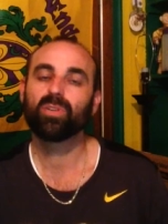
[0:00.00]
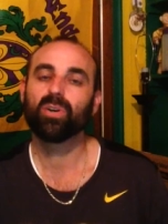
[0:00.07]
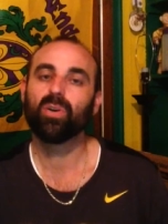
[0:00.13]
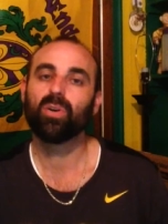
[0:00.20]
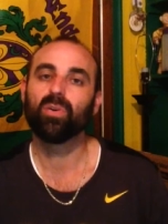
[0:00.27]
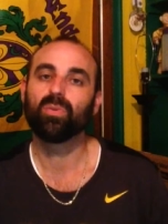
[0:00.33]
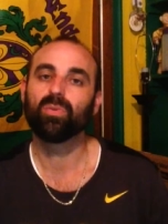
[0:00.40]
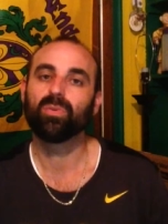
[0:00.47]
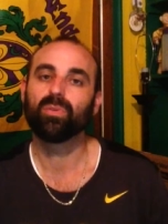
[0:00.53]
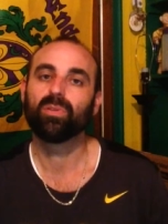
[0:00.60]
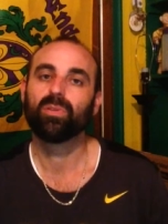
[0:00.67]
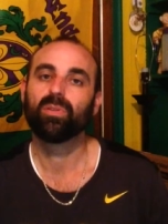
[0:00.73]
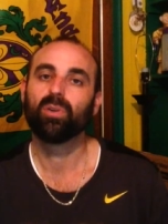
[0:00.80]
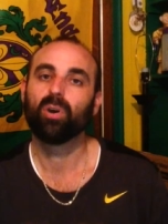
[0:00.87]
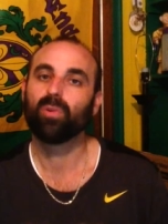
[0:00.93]
old
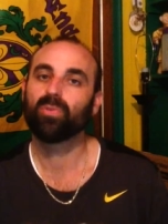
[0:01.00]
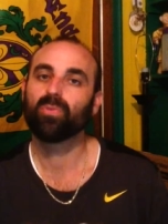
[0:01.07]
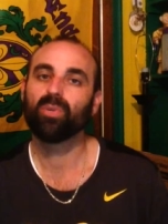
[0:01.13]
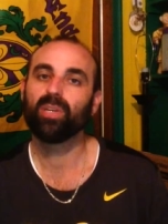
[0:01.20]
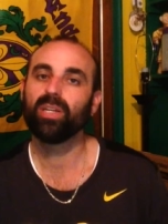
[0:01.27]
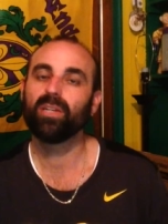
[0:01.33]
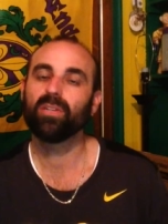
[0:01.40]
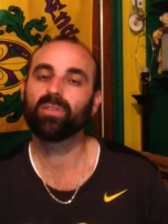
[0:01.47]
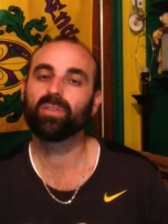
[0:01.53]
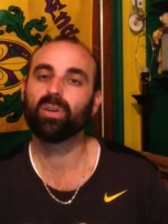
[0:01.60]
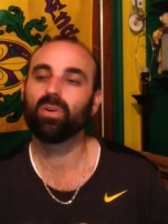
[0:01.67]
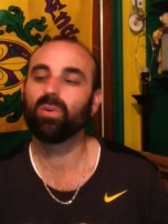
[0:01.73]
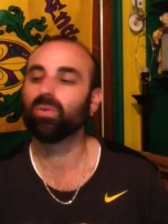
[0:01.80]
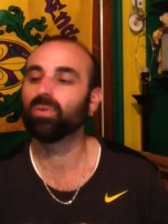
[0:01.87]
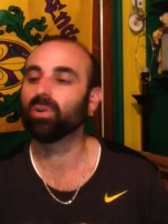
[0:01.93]
or three years
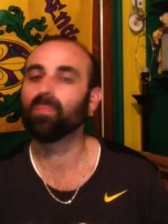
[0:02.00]
old,